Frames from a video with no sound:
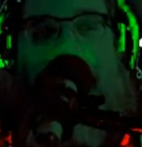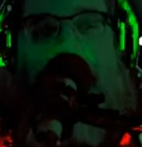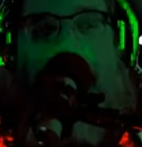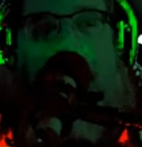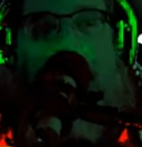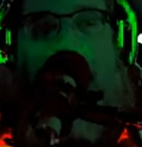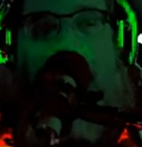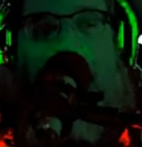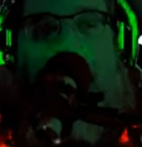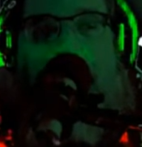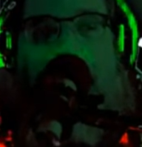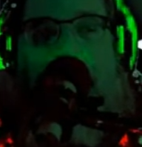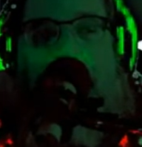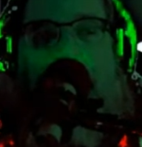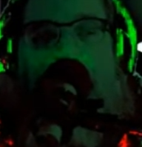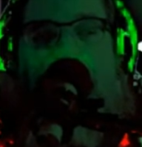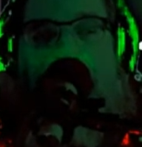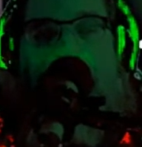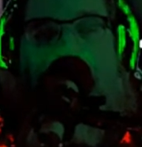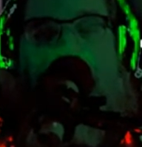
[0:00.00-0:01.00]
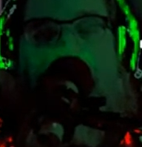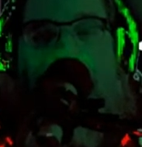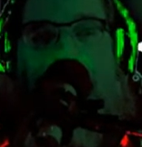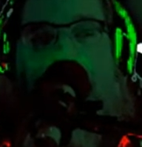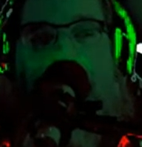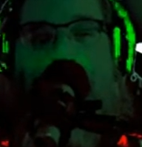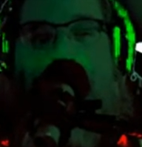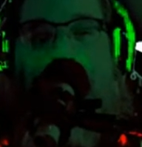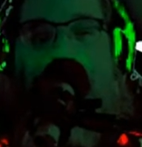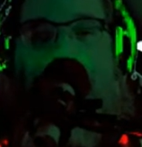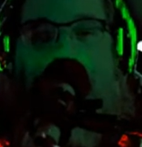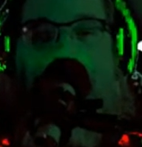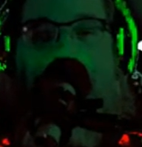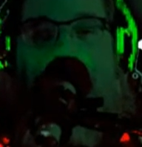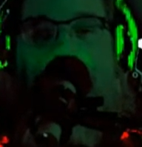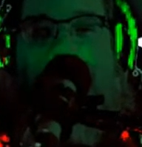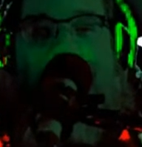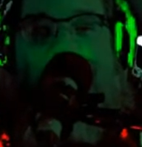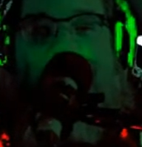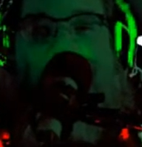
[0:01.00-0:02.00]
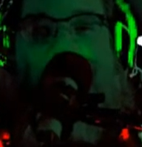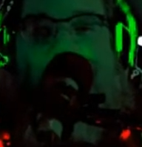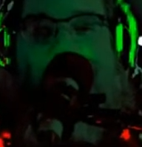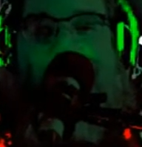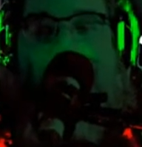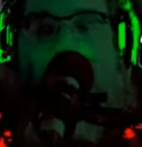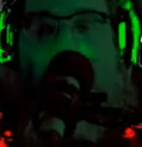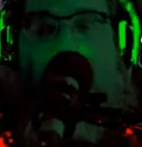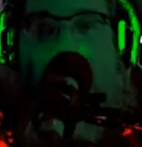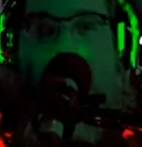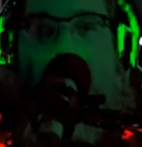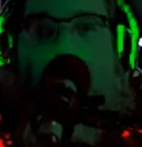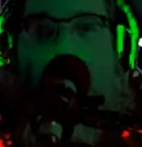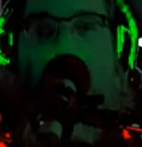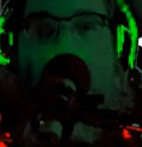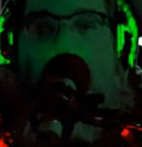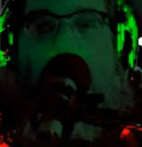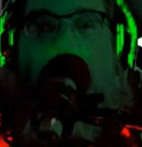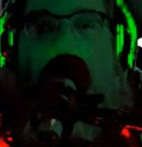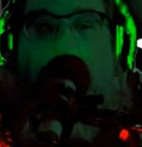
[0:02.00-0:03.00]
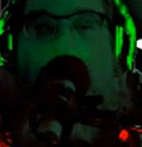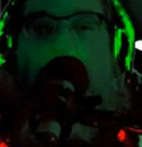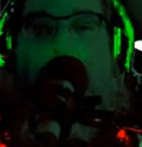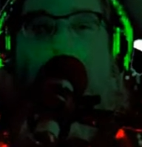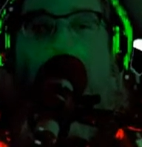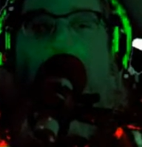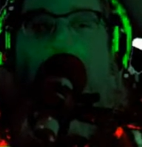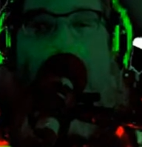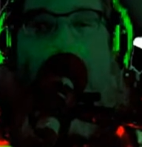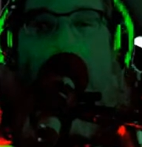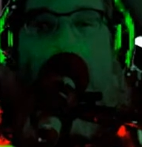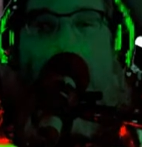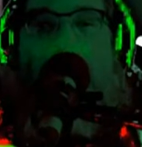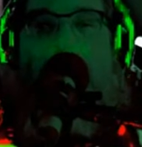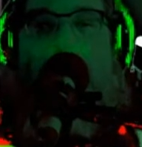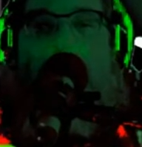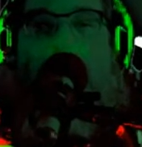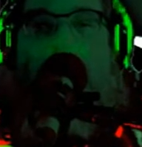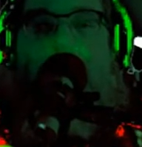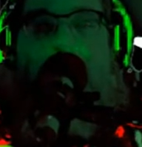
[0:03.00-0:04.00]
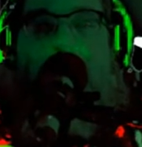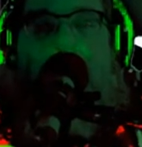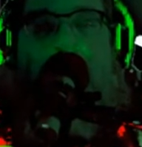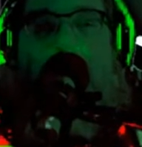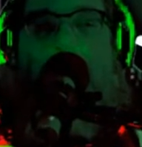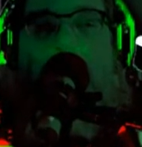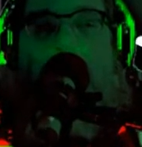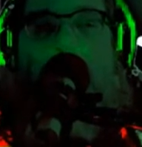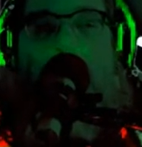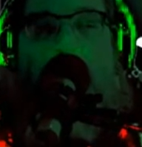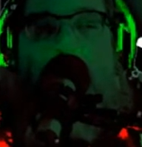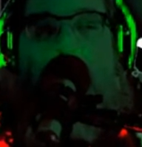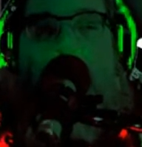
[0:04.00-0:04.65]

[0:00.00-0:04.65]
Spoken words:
Like, there was a time in the 2000s where hip hop hit a very dark time,